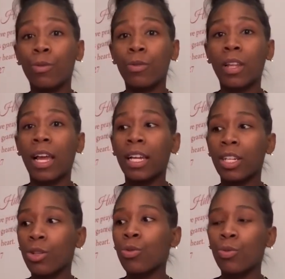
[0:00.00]
Like
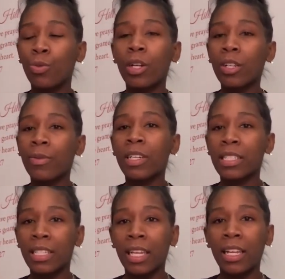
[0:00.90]
you really would have seen